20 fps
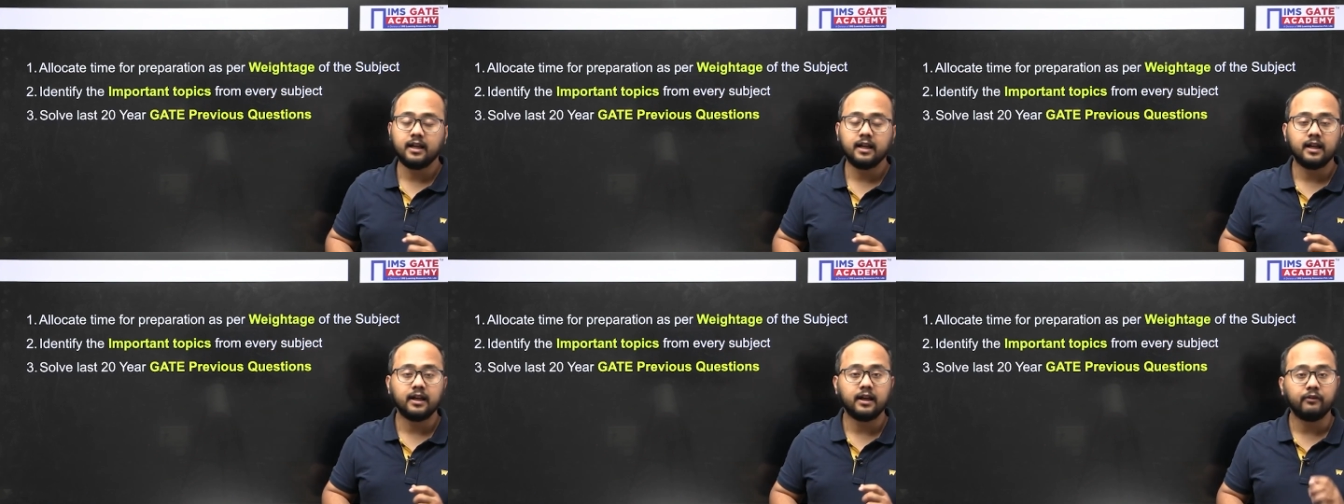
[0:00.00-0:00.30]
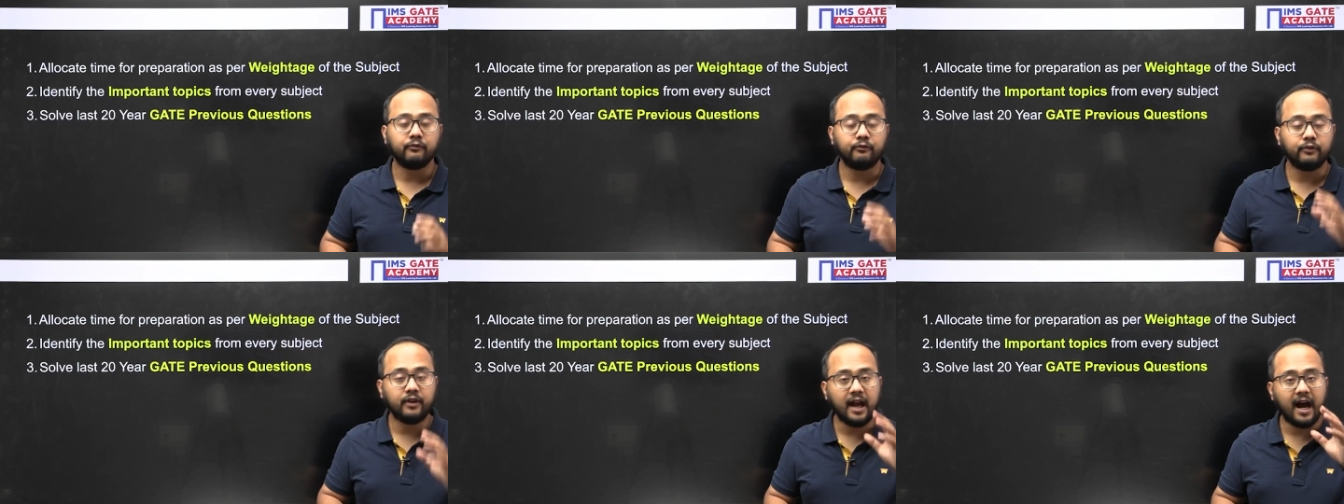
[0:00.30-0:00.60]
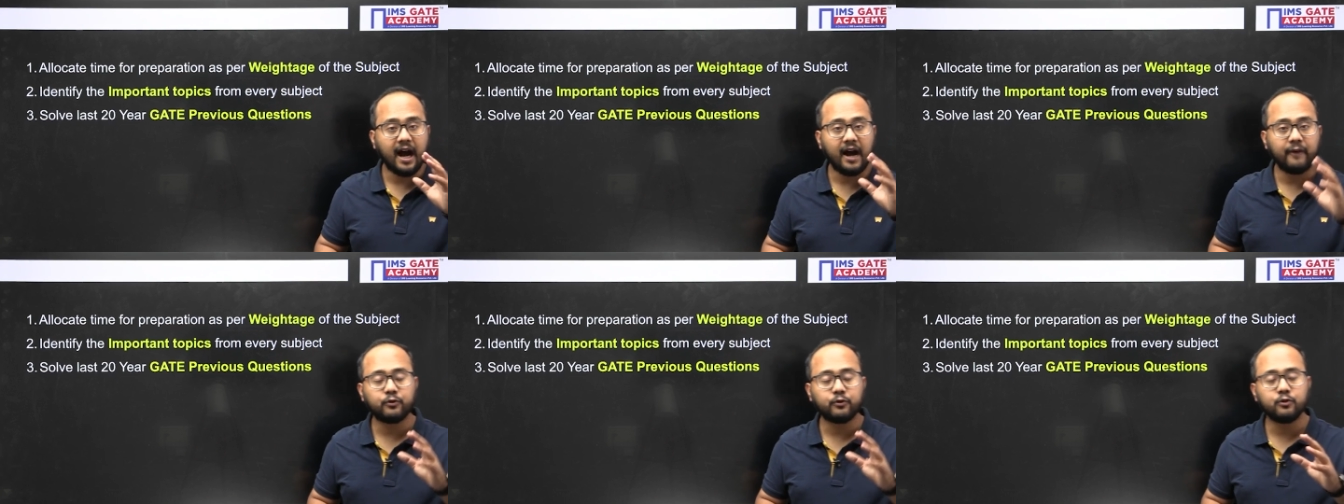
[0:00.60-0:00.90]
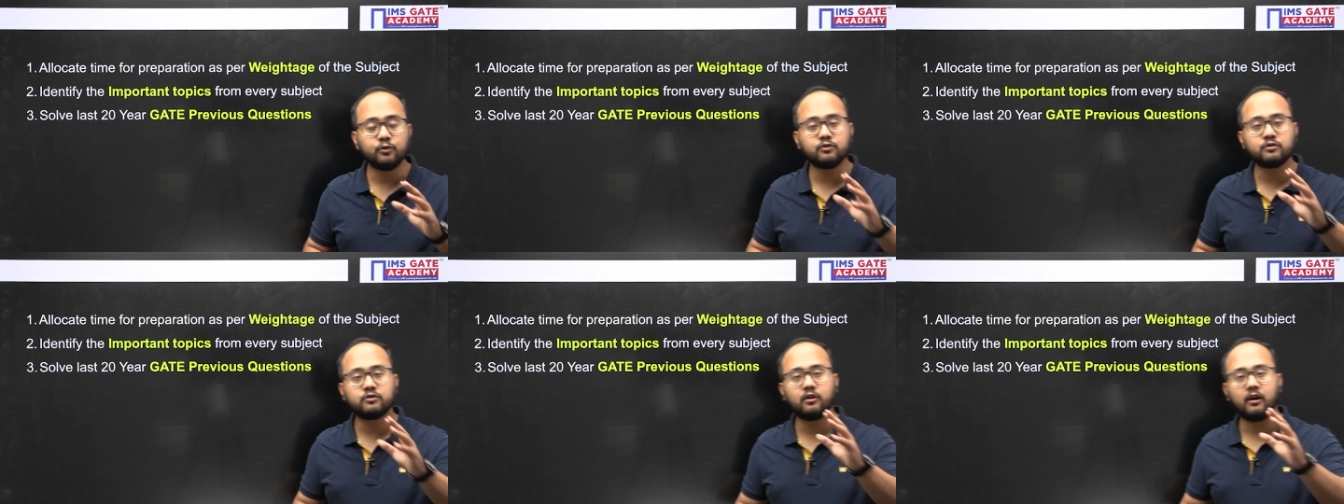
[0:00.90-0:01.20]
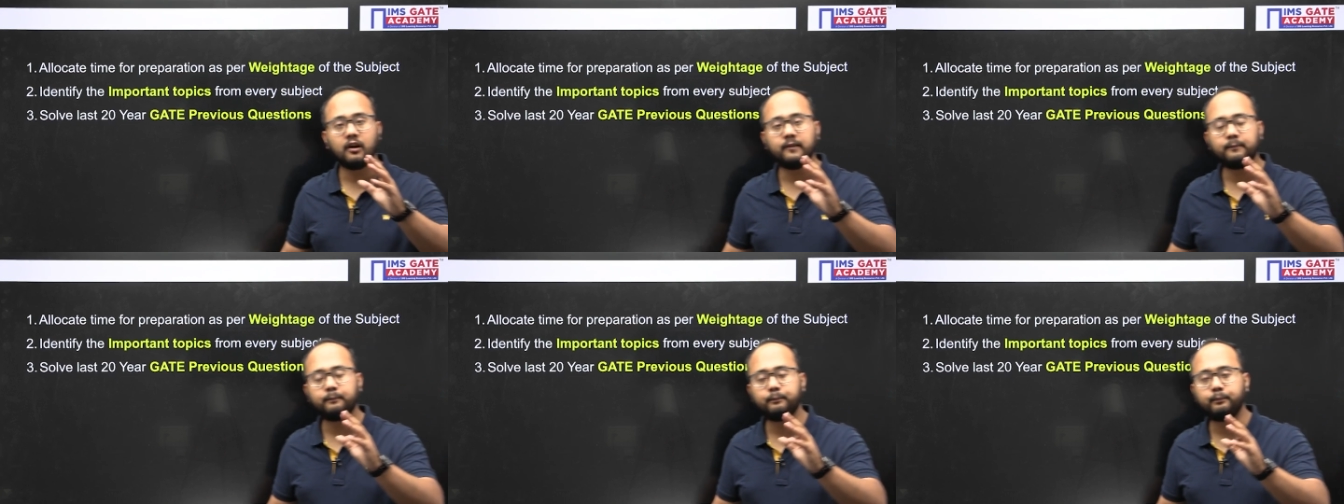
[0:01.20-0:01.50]
we have to
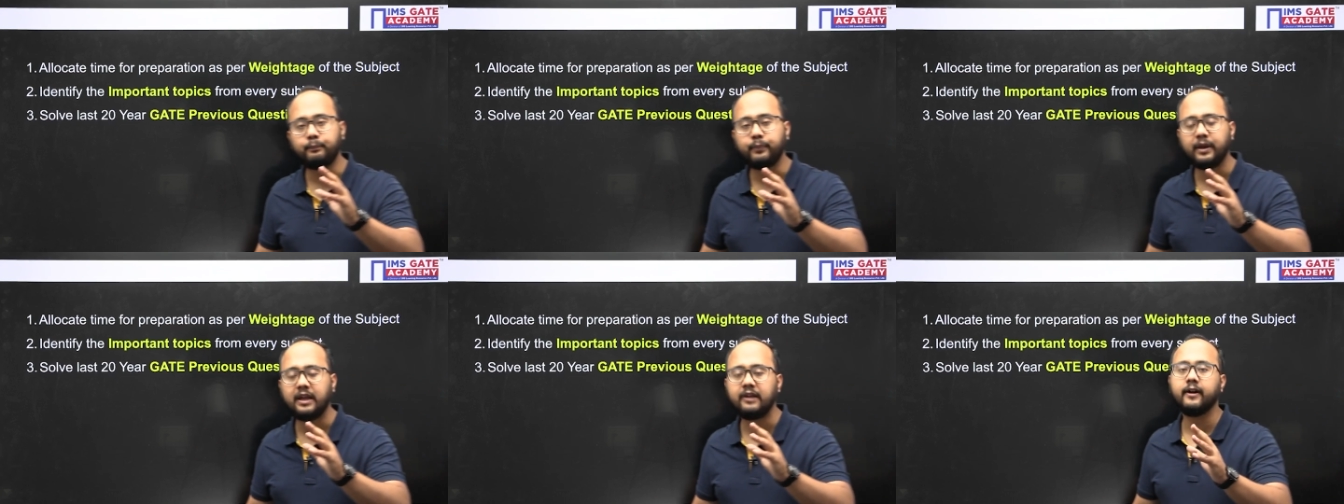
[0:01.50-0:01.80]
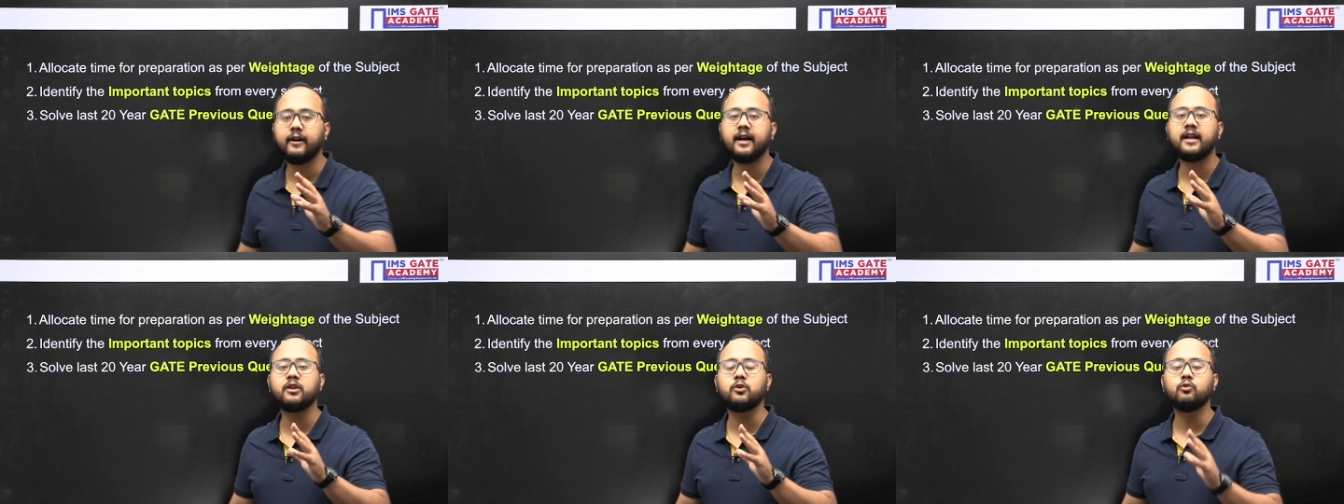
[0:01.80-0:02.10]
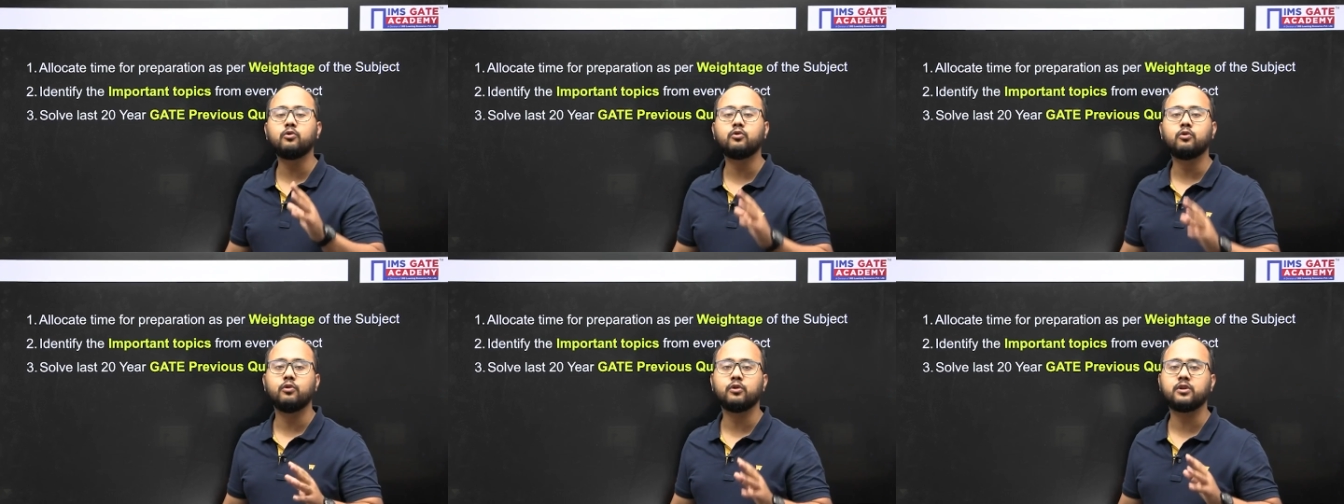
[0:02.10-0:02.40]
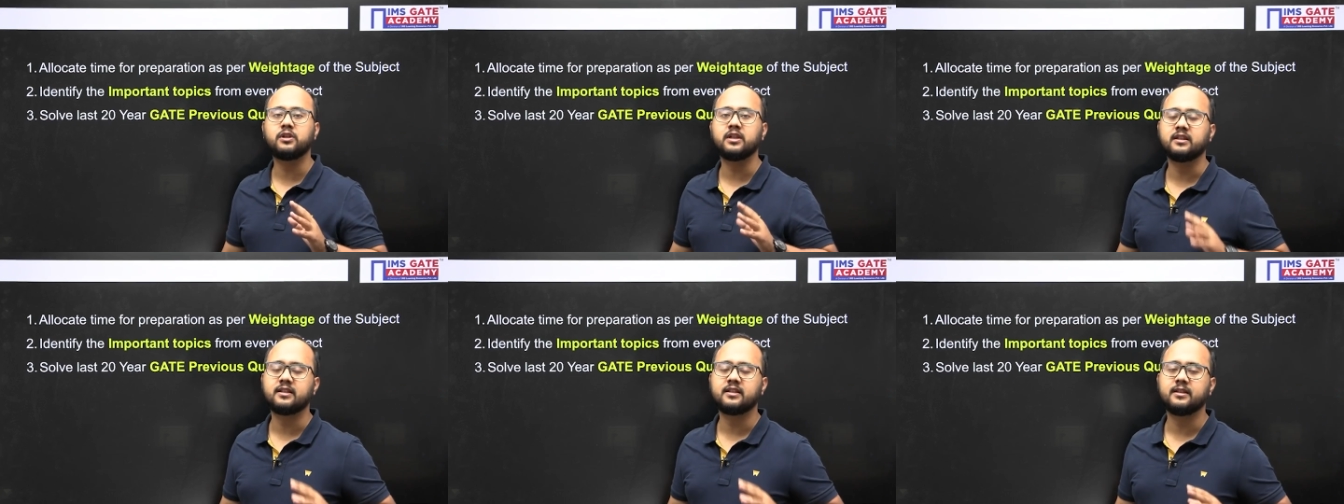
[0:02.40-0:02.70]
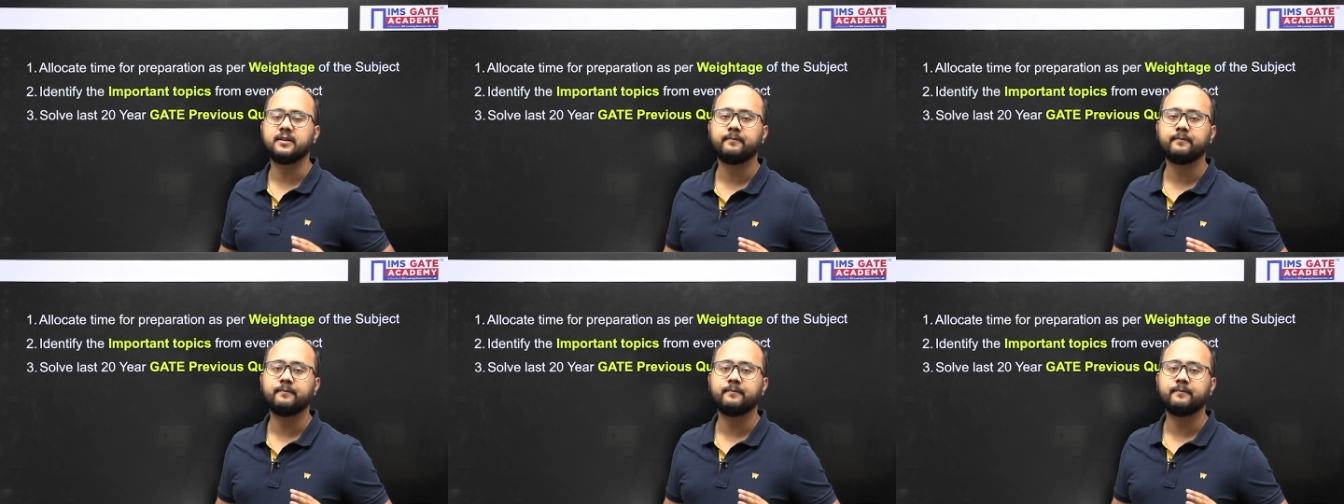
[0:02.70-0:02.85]
solve P Y Q quotients.